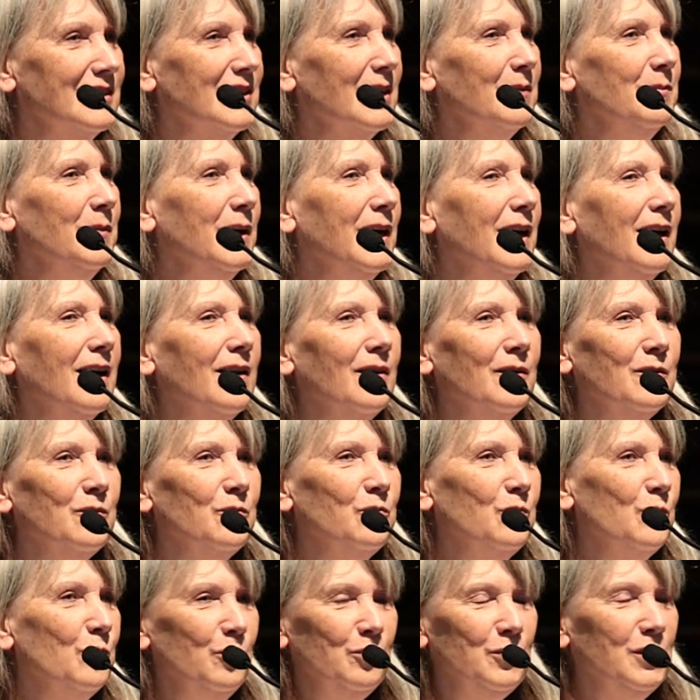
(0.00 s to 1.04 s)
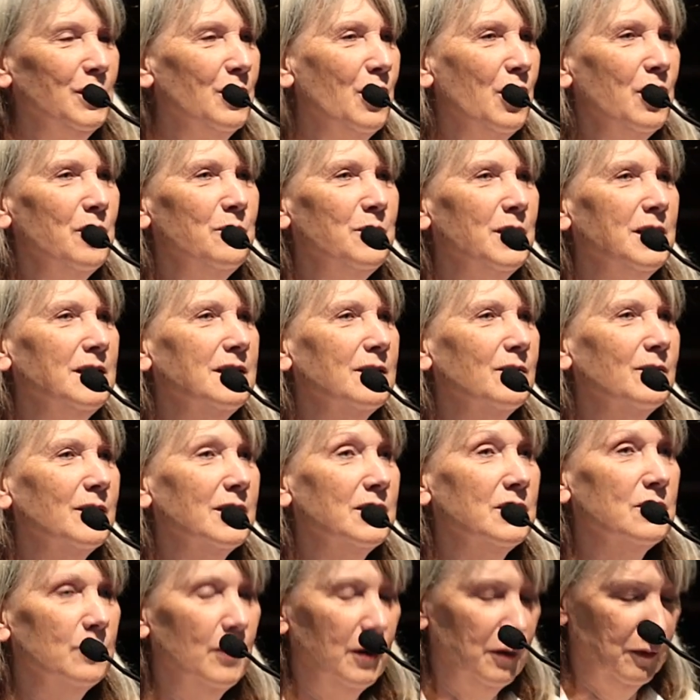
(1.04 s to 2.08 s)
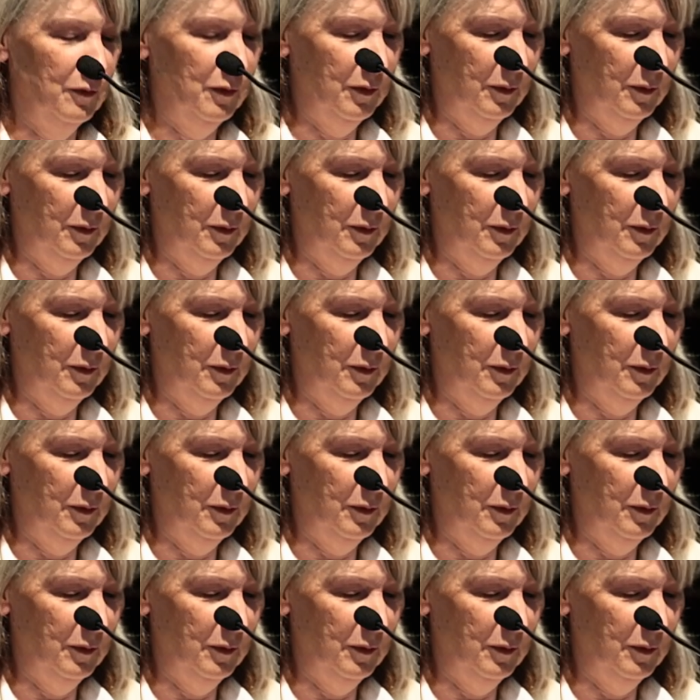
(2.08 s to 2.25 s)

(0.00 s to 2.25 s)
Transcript: somehow hoping that one's work